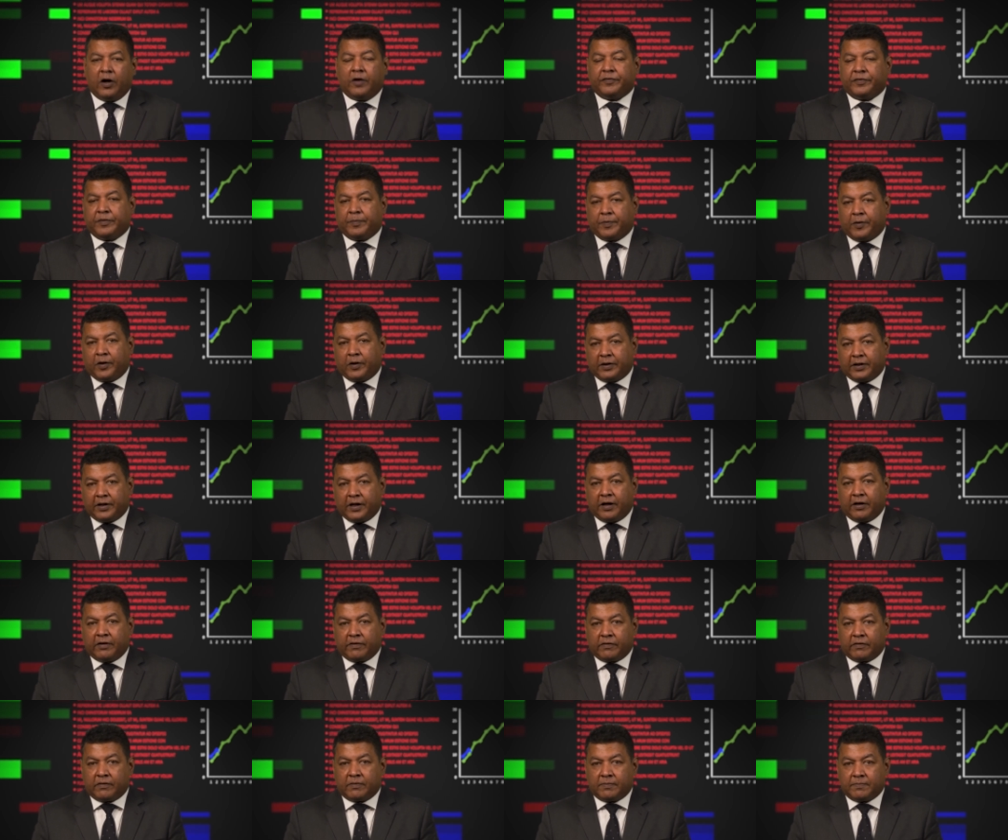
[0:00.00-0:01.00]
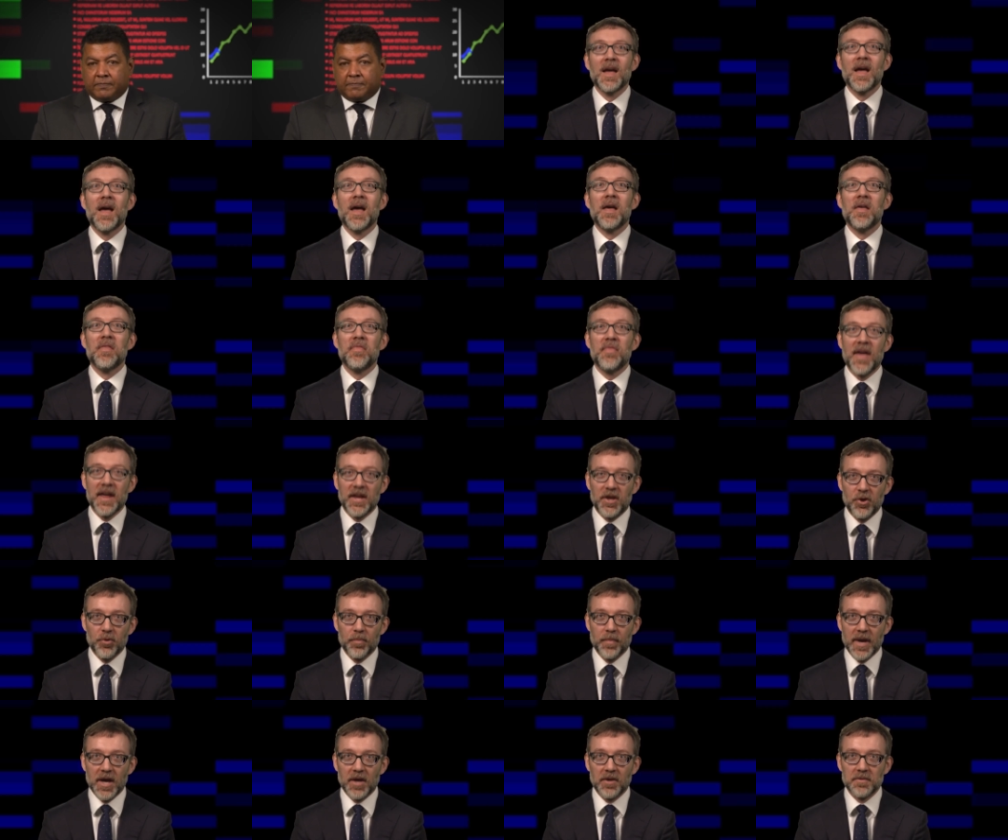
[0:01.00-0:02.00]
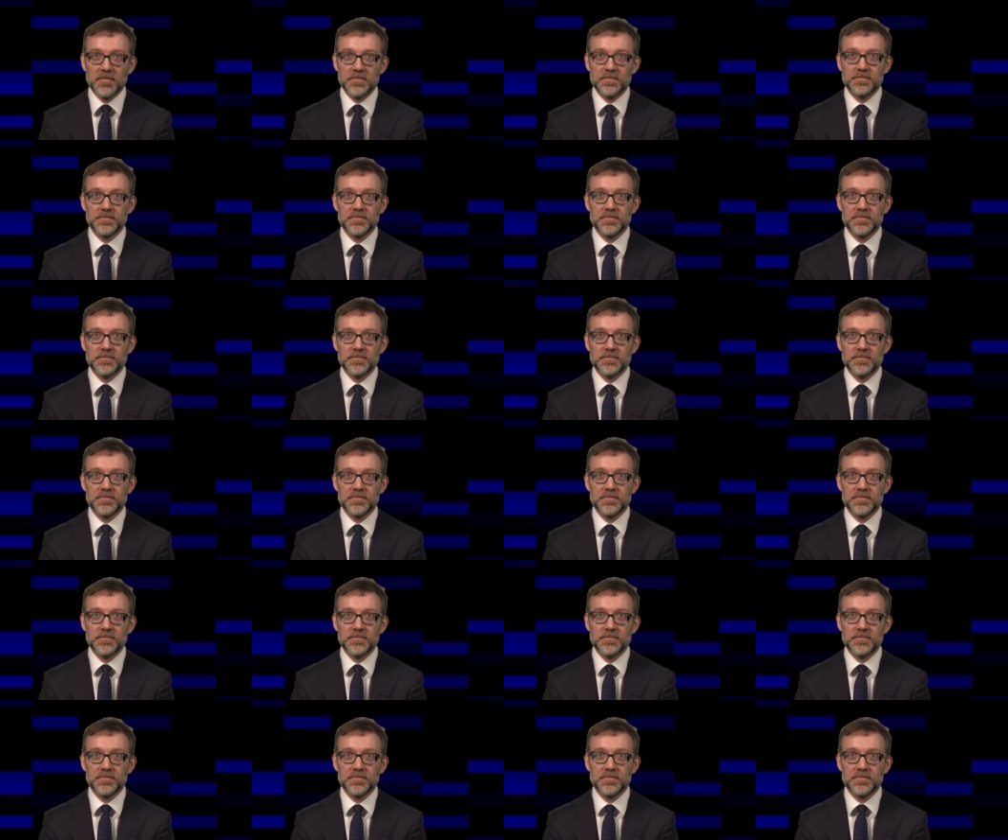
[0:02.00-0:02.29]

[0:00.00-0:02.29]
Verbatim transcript: of the podcast. Thank you, Mel.